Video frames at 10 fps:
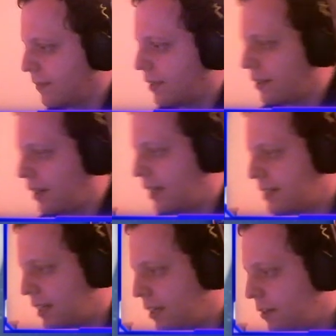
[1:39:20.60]
let's
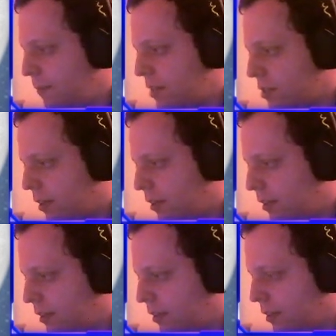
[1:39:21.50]
see, you mentioned
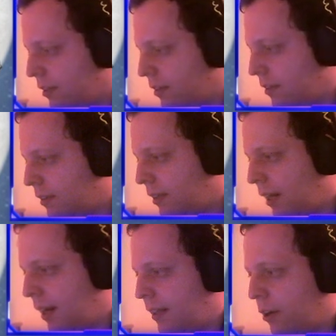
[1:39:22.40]

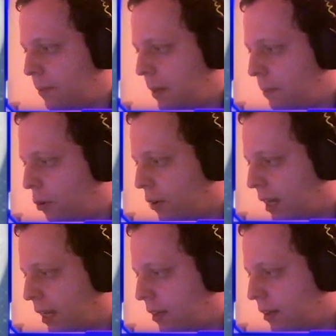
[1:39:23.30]
they're a bit boring.